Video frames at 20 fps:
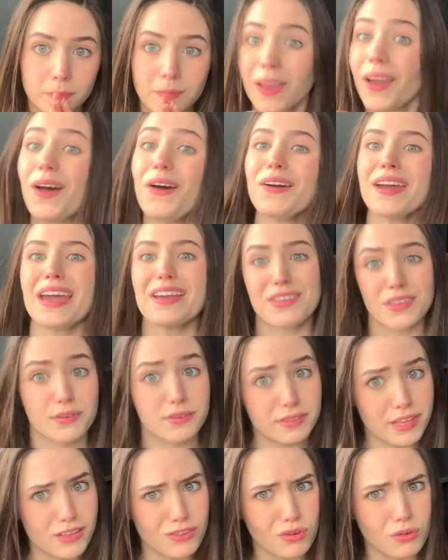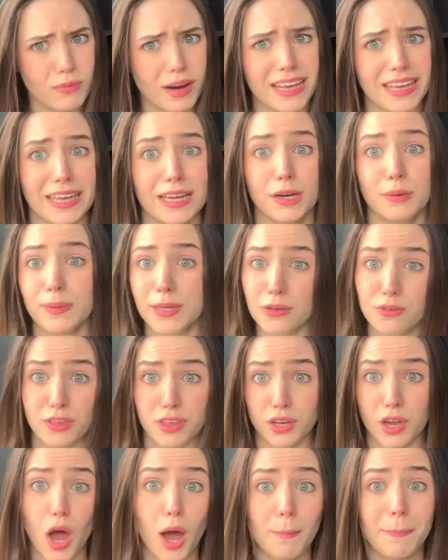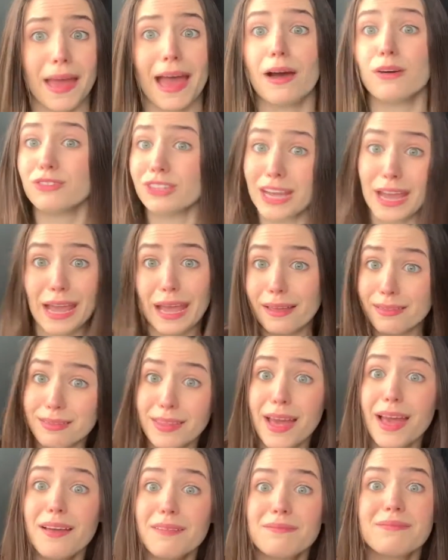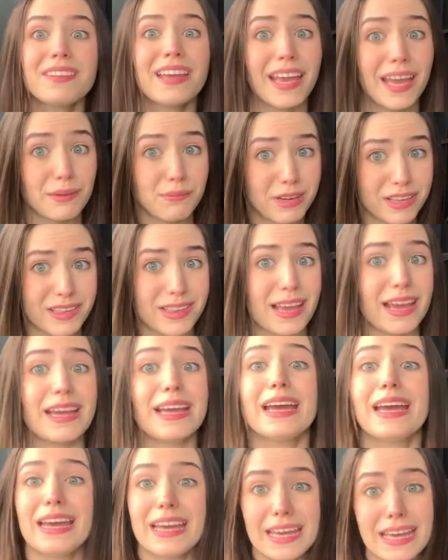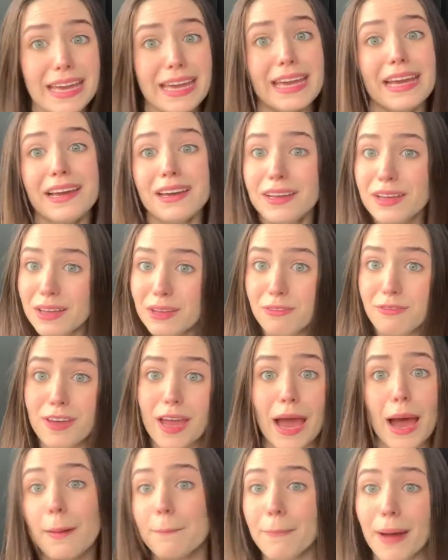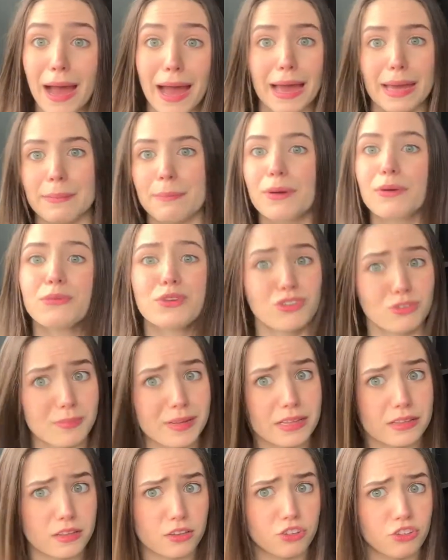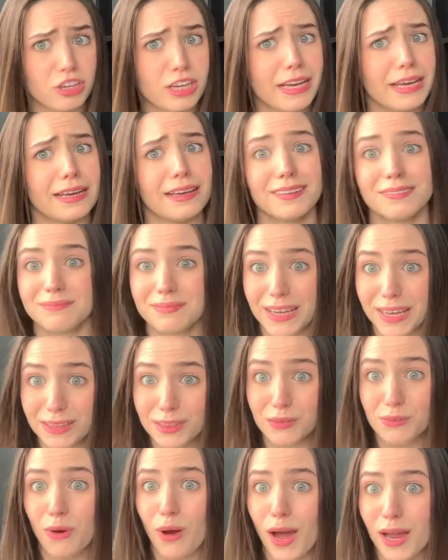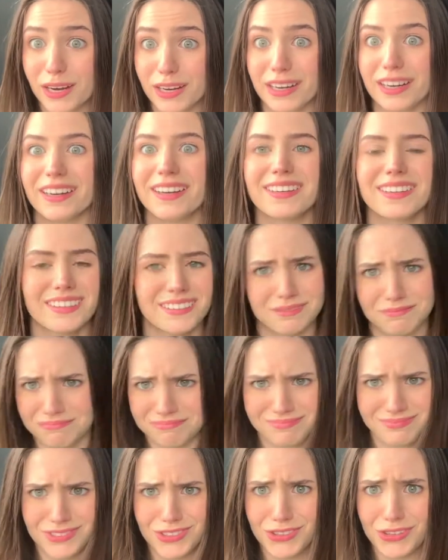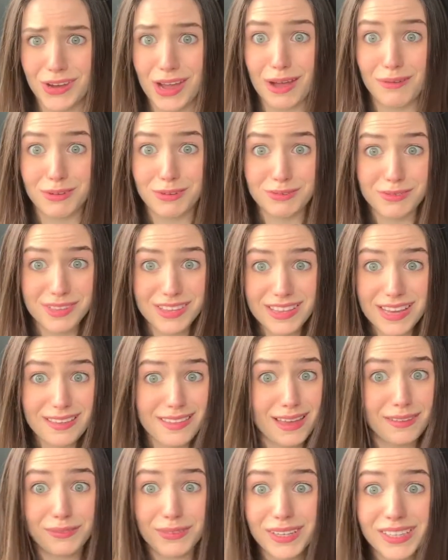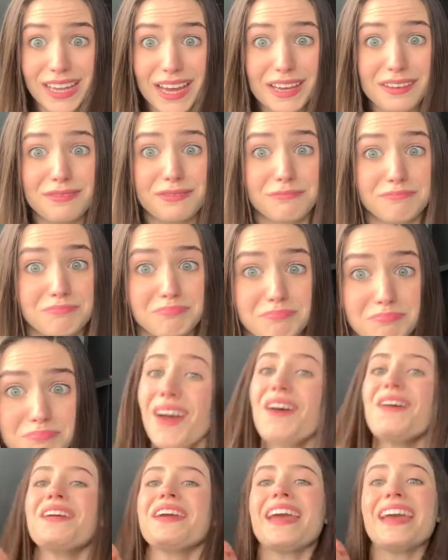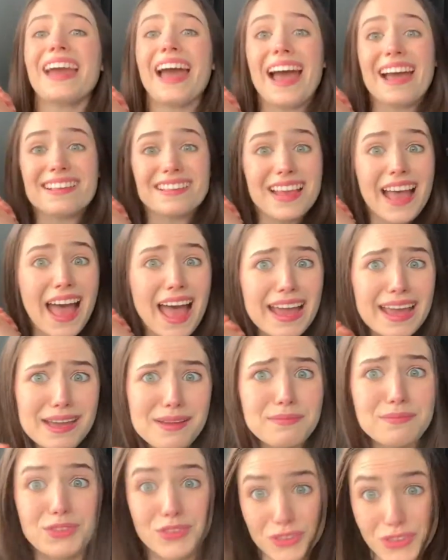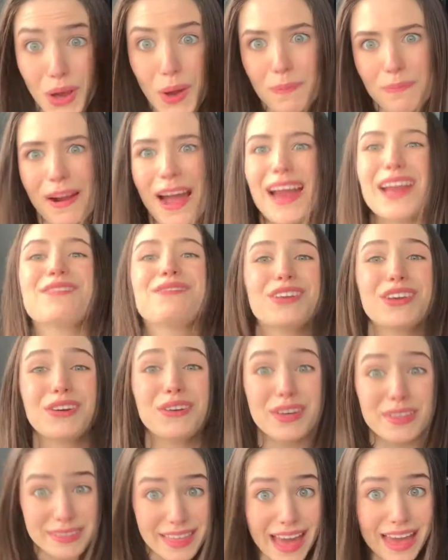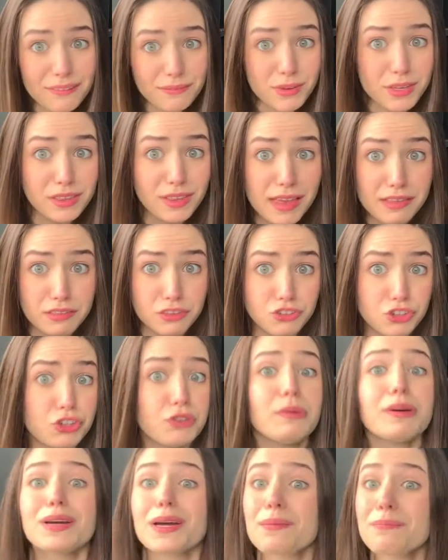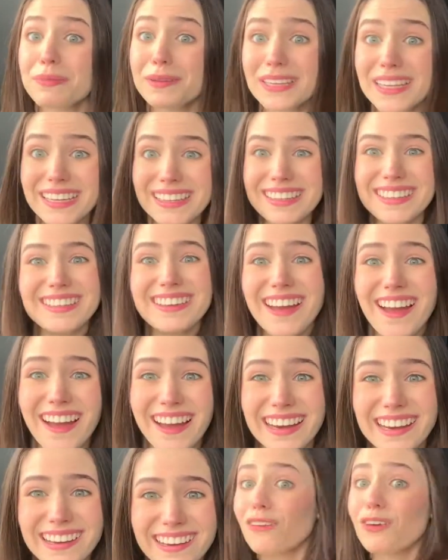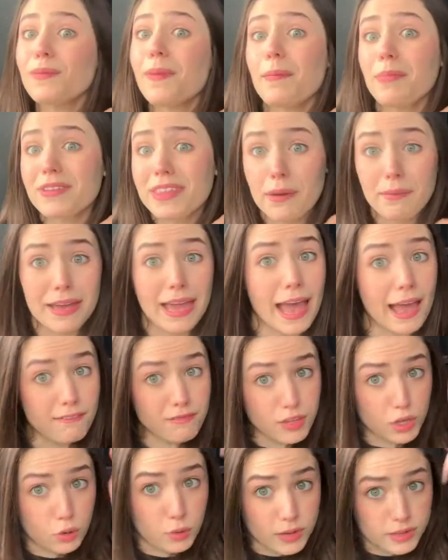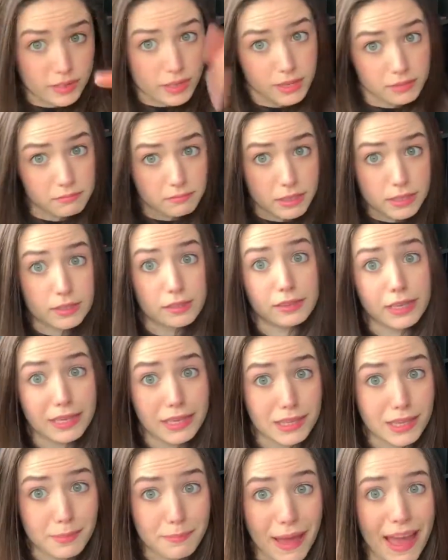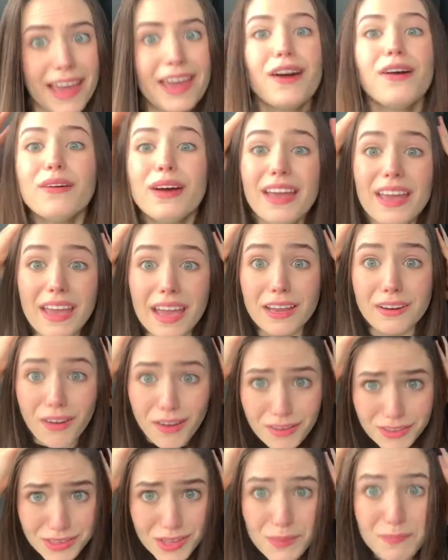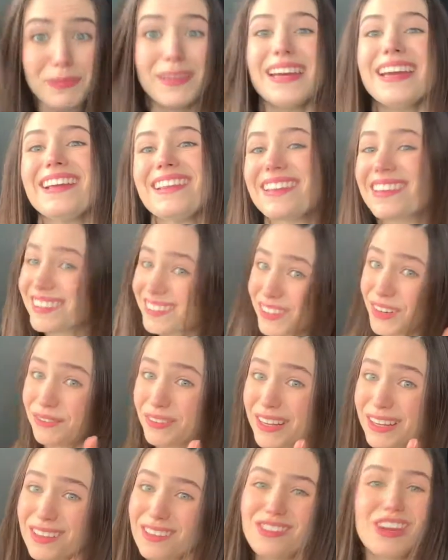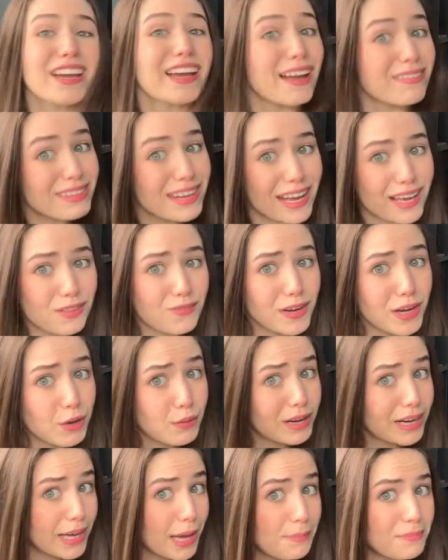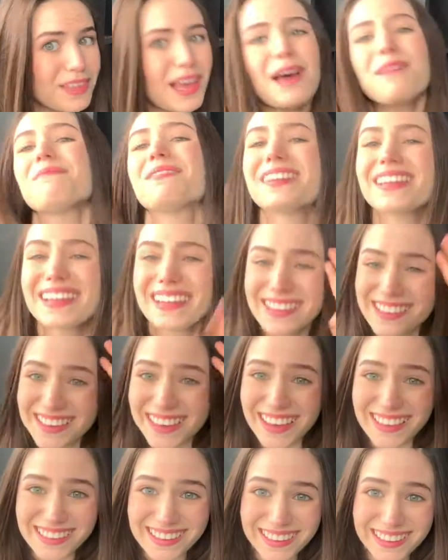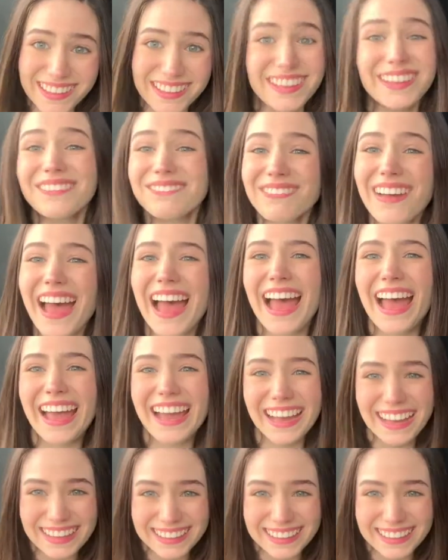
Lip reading: Okay, so in this one right here, we use the compound and the, and we say he v'hamaim, which means she and the water. Don't know how we would say that in real life. Okay guys, I am so proud of you. That was lesson 2 completely done. Remember that we have the Quizlet and the link in the bio. And also please don't forget to check out the next video when it comes out. See you guys later. Bye.